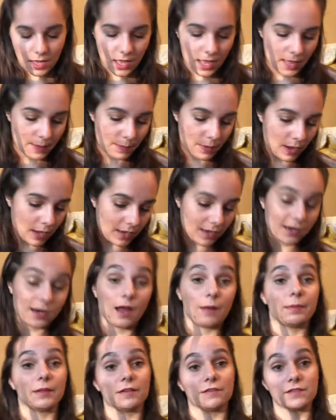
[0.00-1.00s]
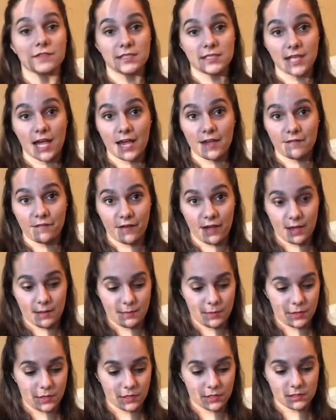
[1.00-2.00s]
I bought a couple of sci-fi
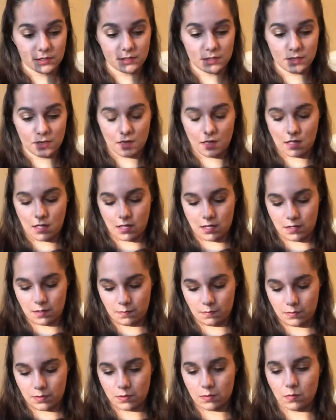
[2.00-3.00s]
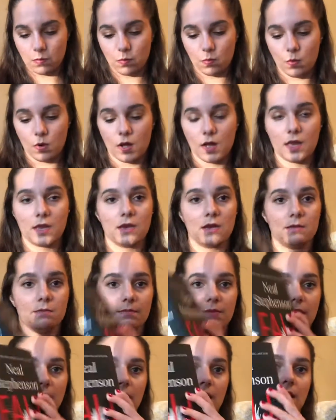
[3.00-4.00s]
books, one
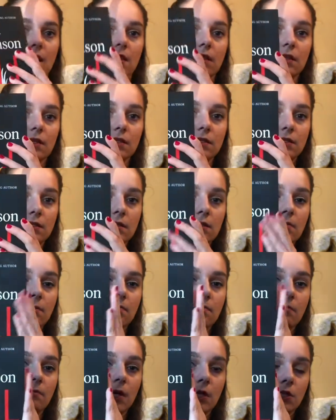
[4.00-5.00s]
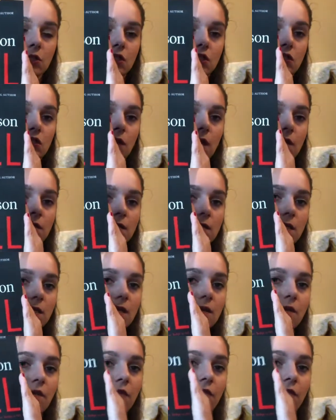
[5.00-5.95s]
being this monstrosity,